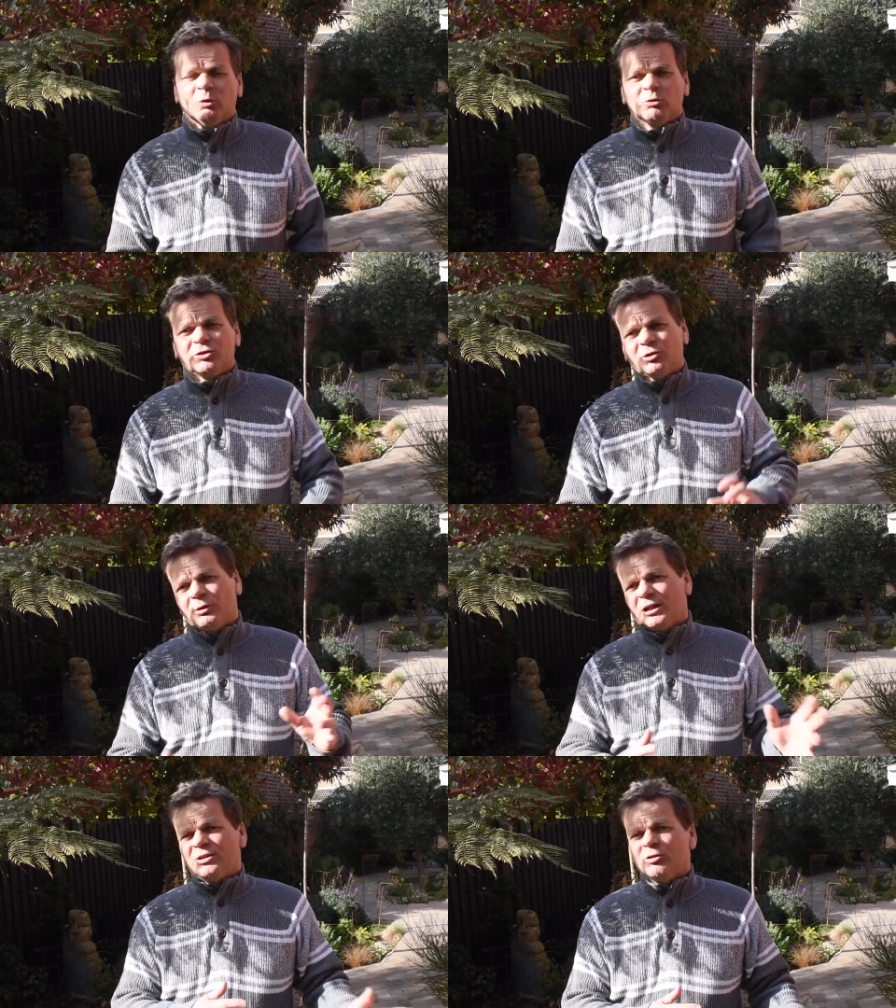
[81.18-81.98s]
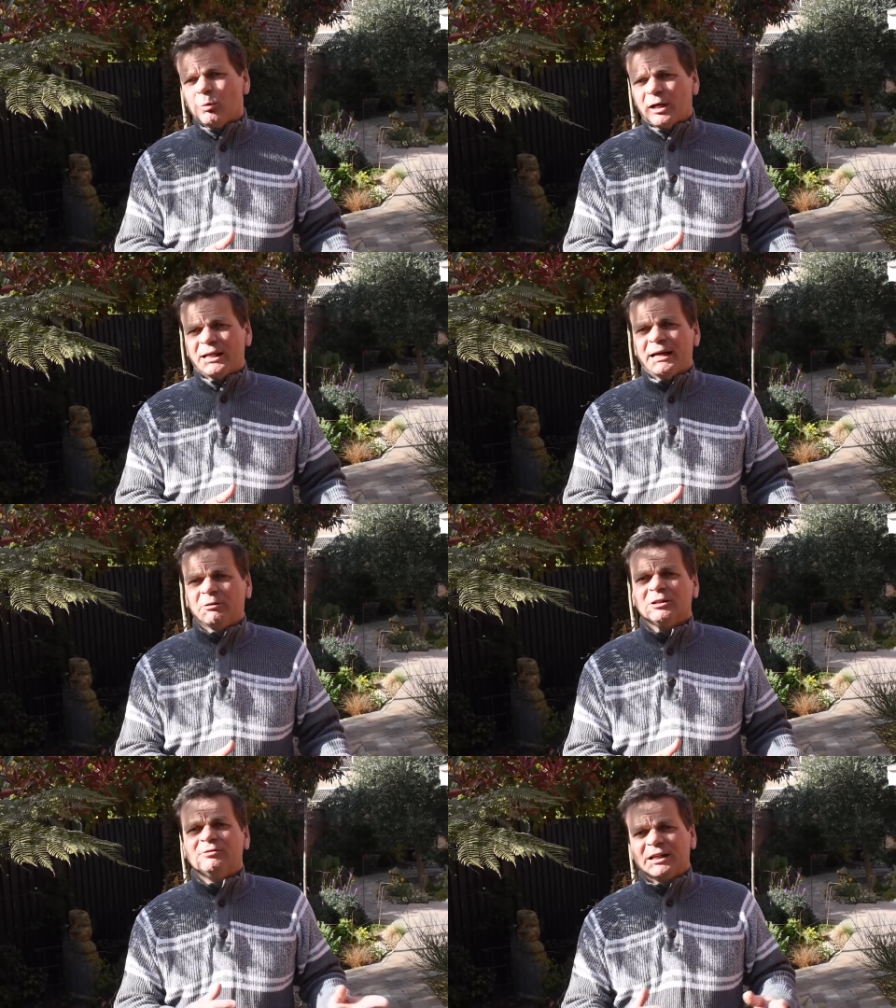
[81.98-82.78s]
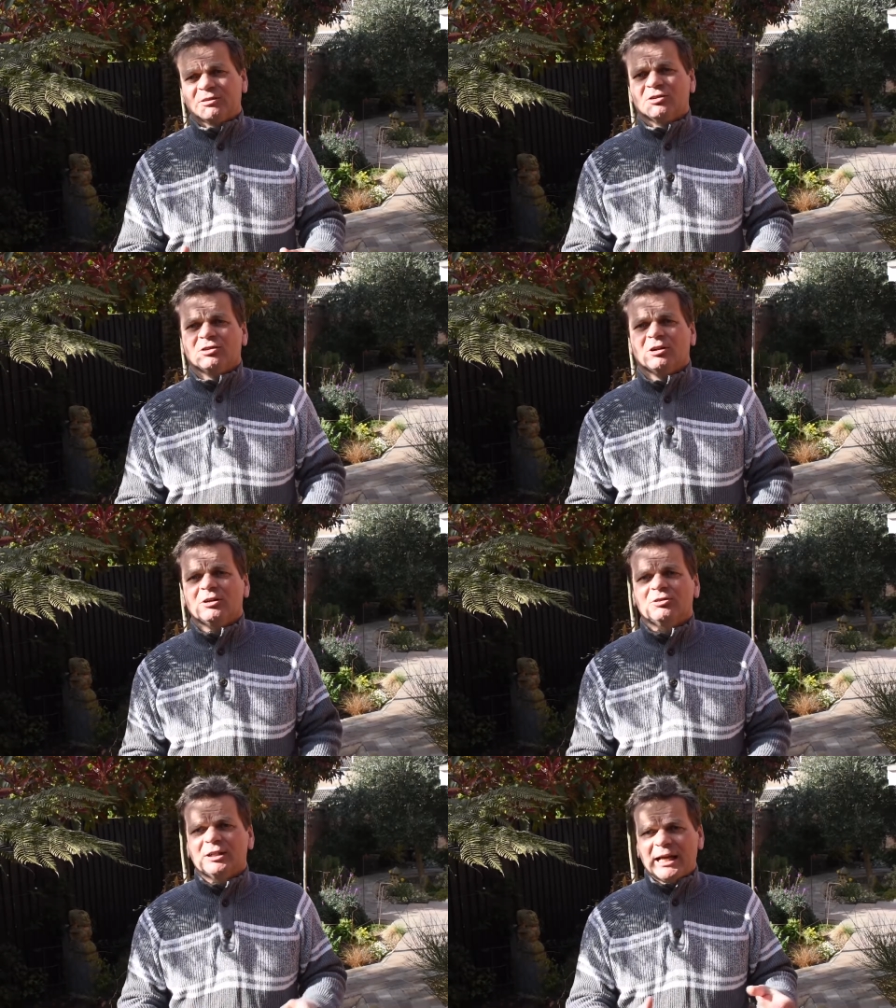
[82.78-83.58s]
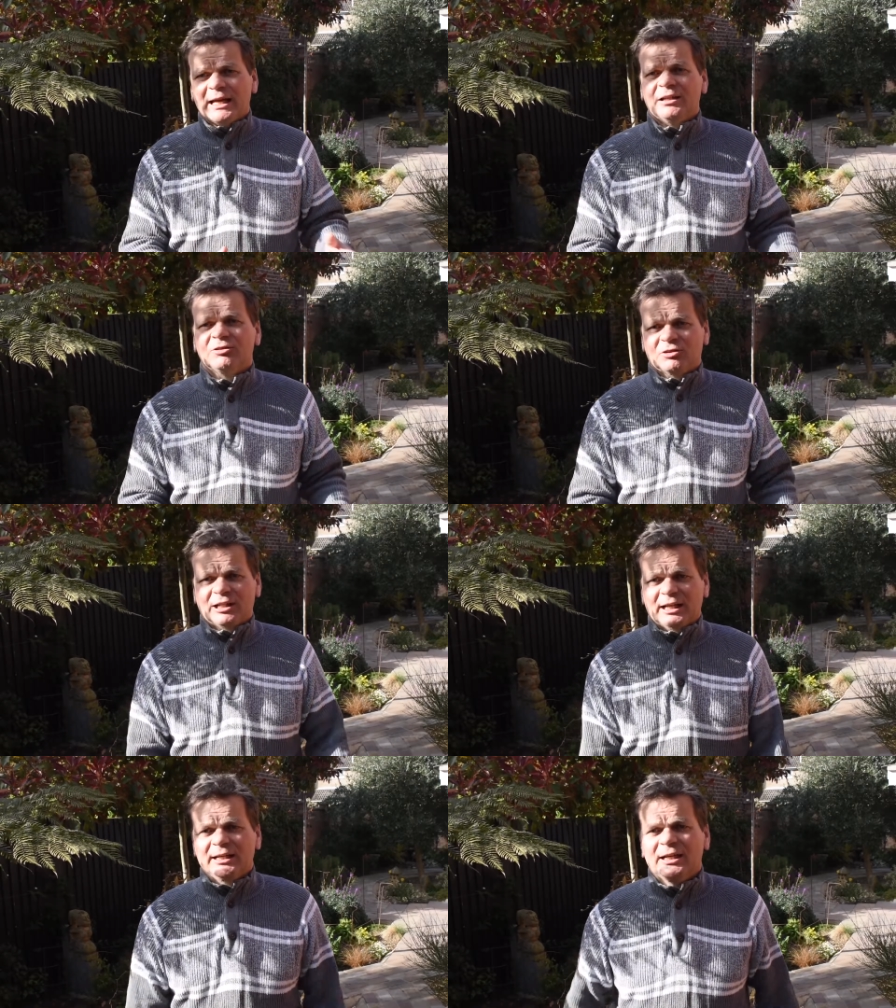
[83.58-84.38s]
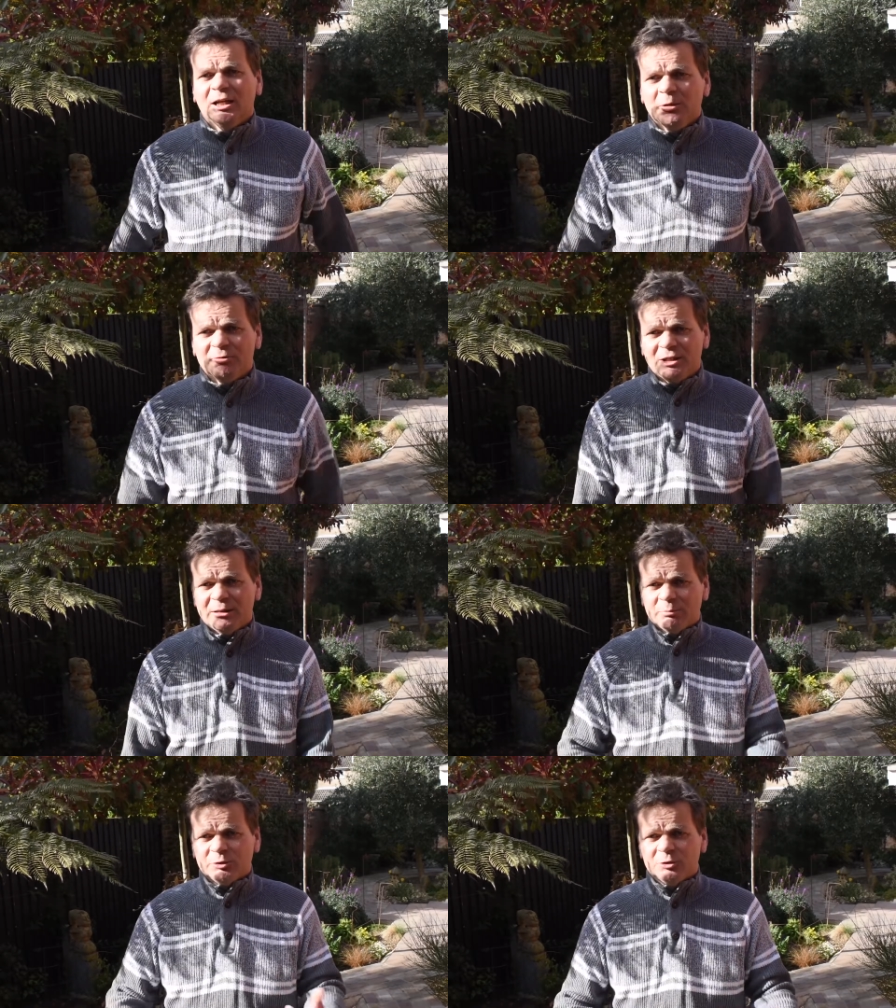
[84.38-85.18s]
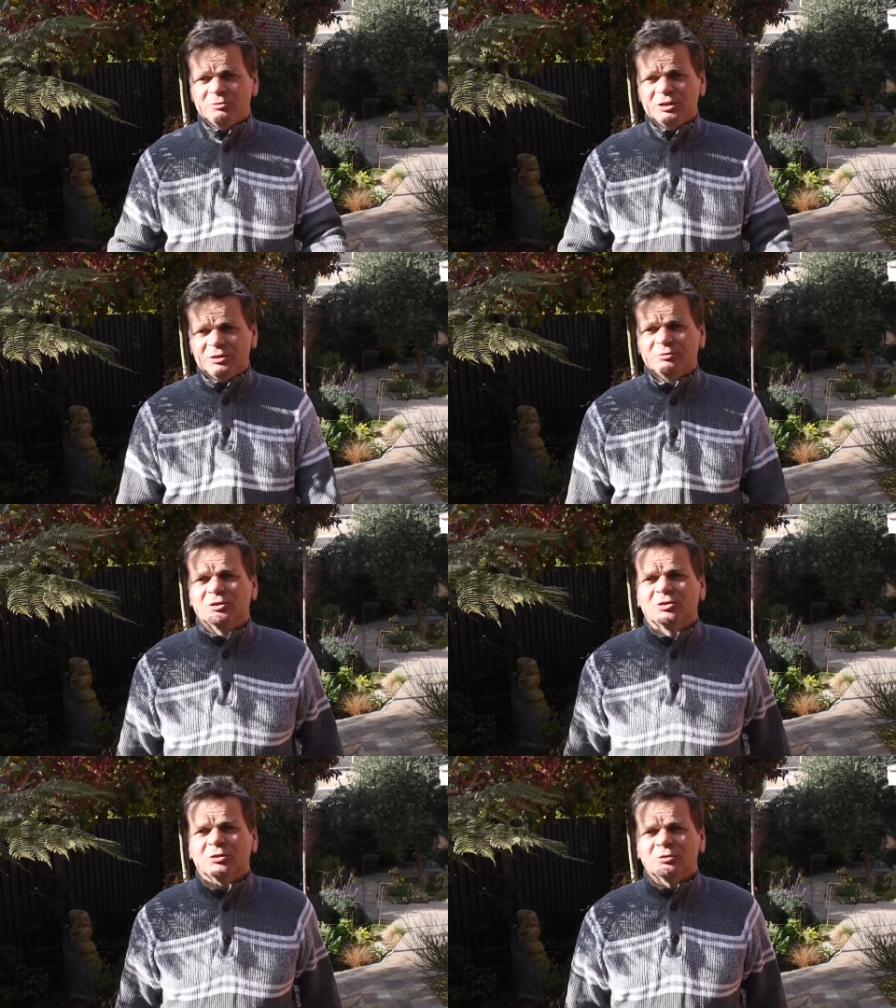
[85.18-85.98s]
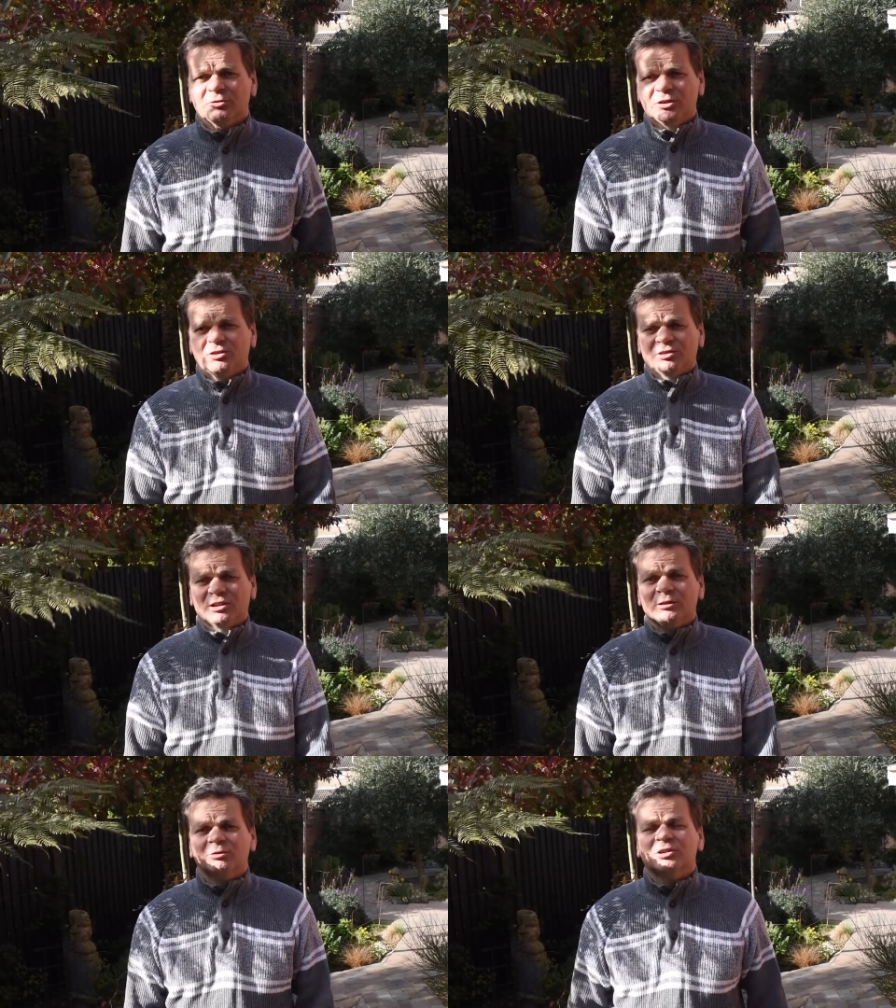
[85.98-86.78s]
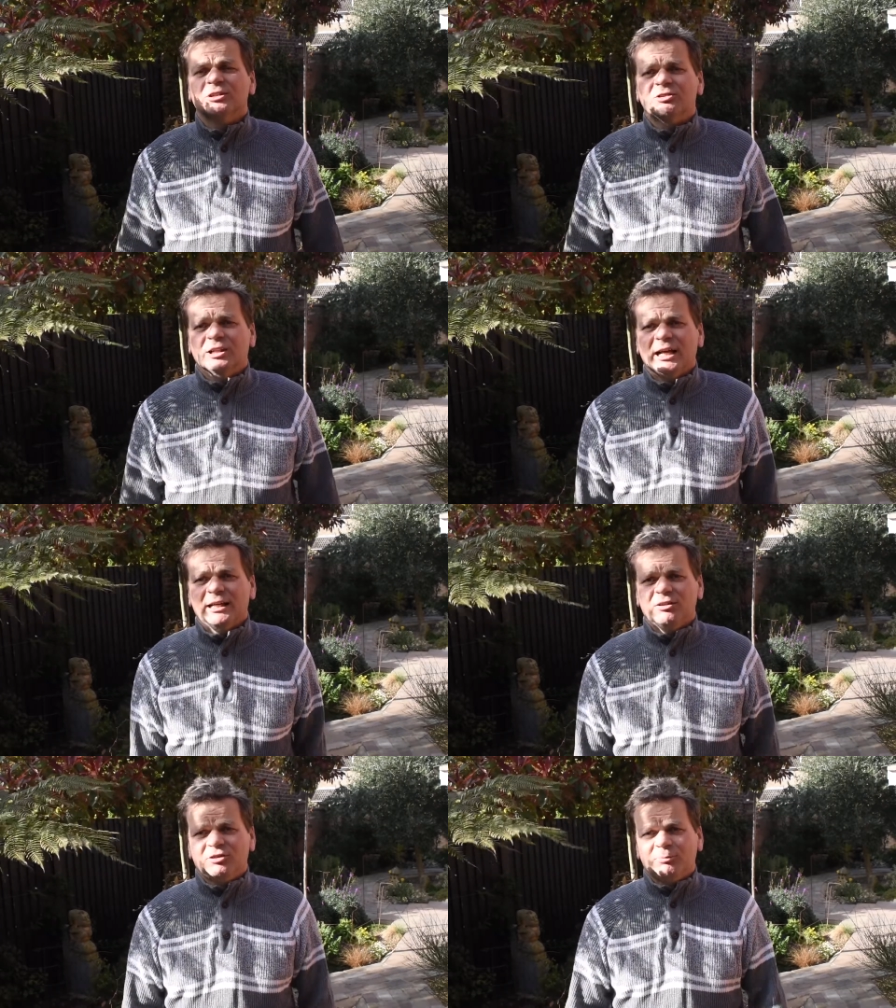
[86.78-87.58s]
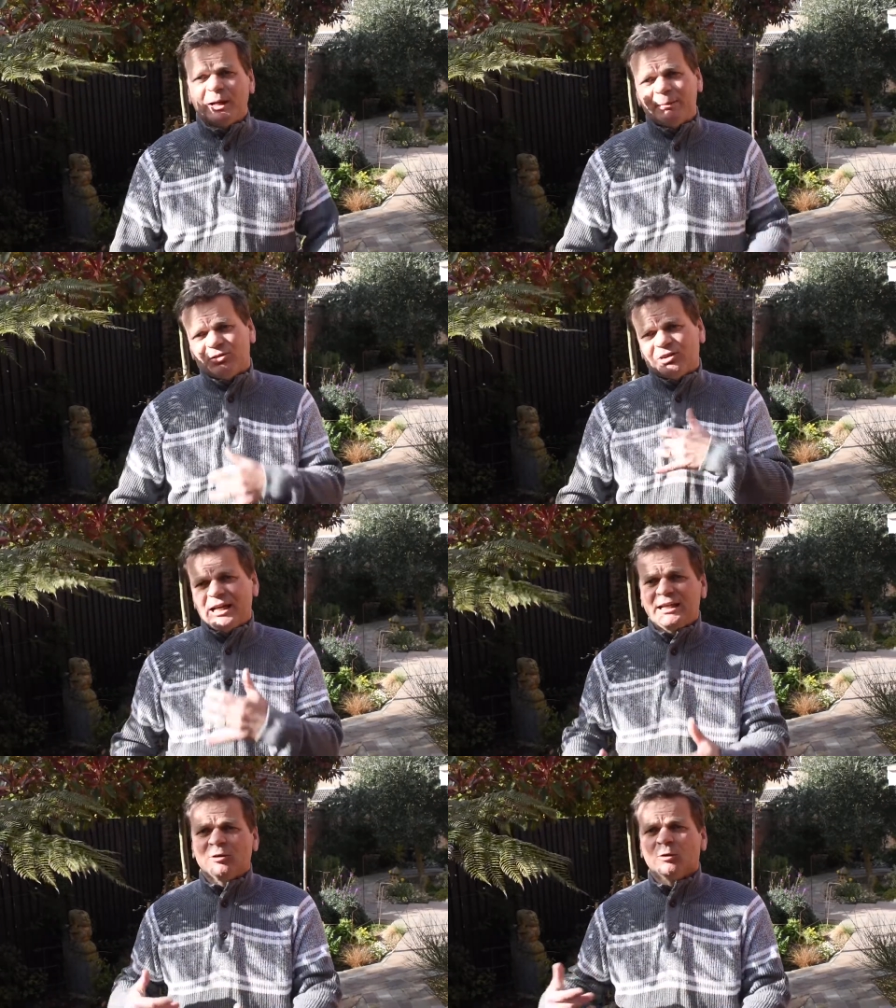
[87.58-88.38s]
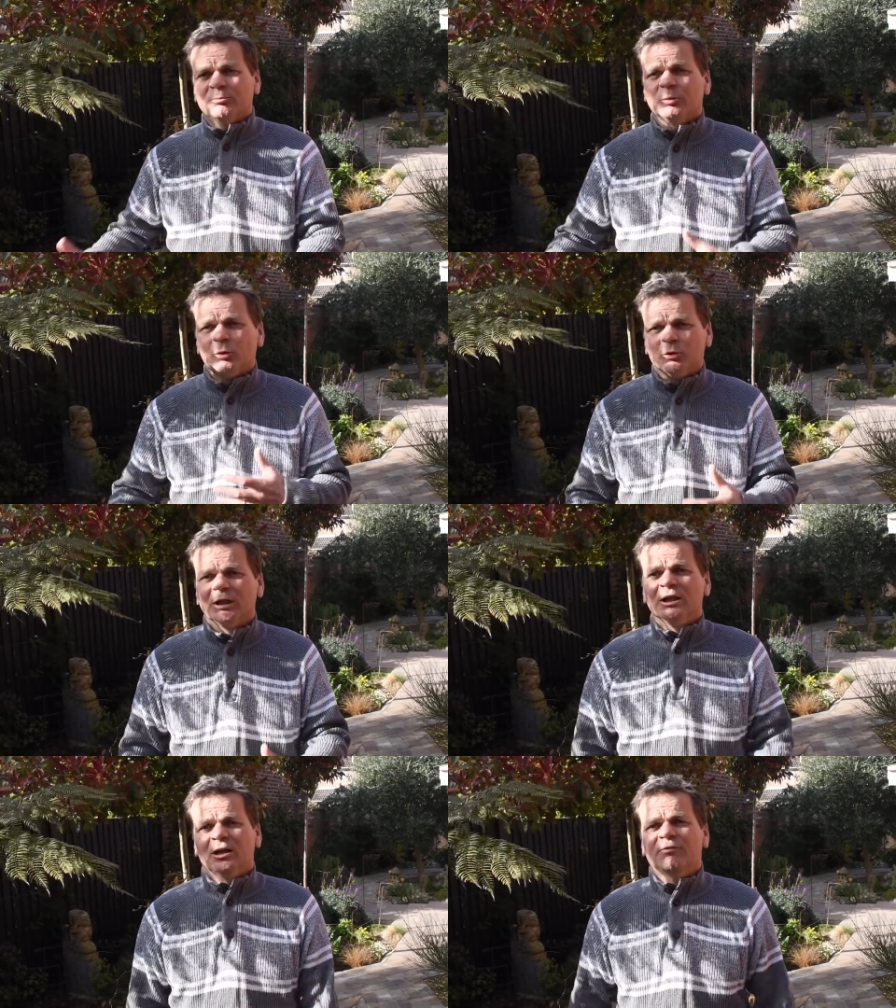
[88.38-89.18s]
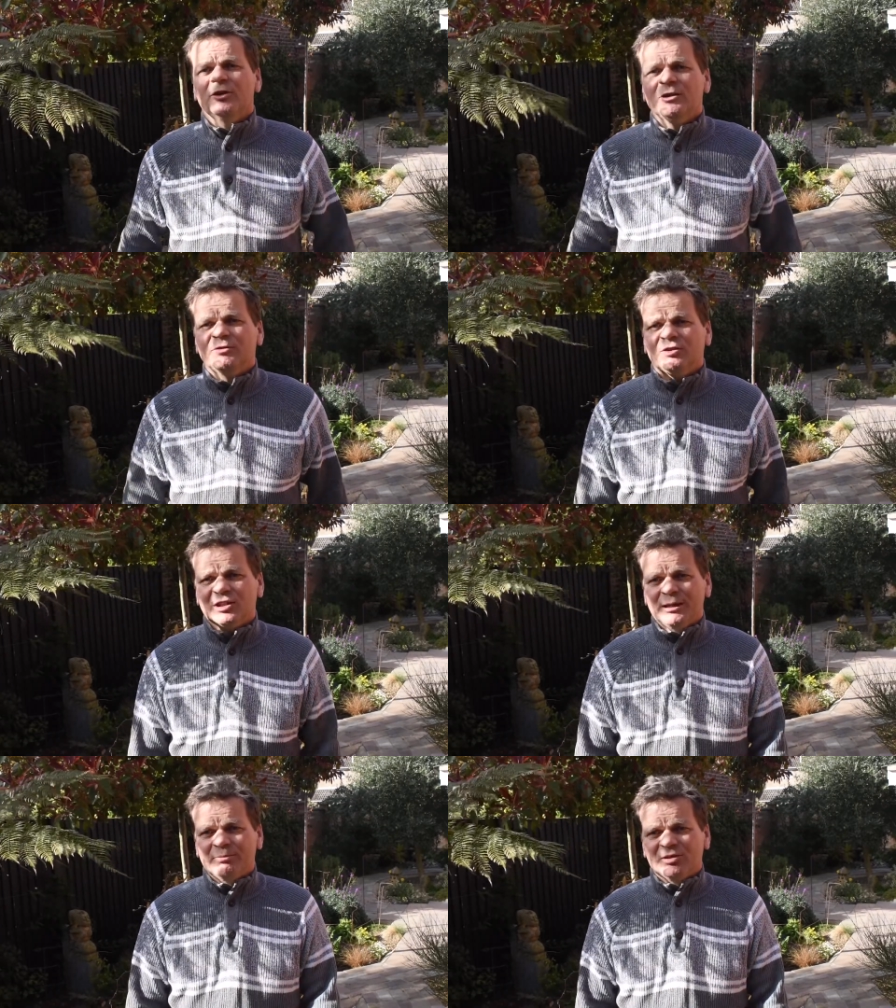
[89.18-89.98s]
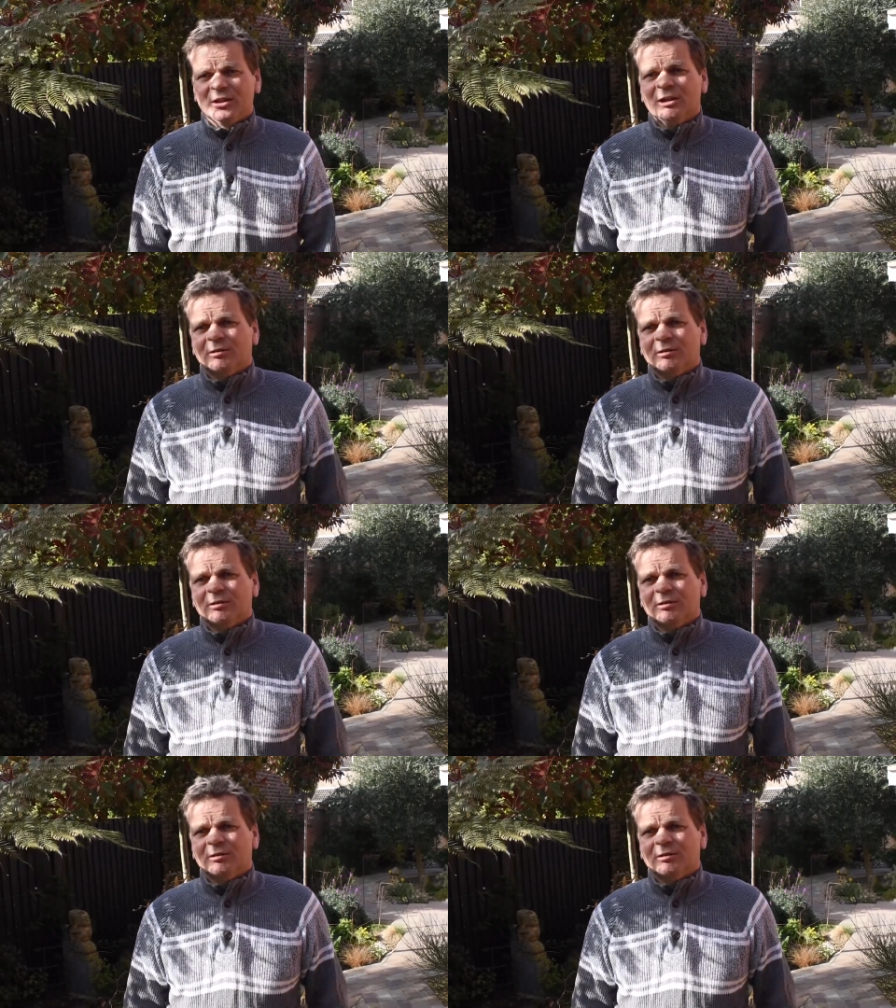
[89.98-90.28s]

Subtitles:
or to do it in your 1 hour of exercise you get each day, and hopefully improving your photography skills each day as you perhaps take on board a few of the tips,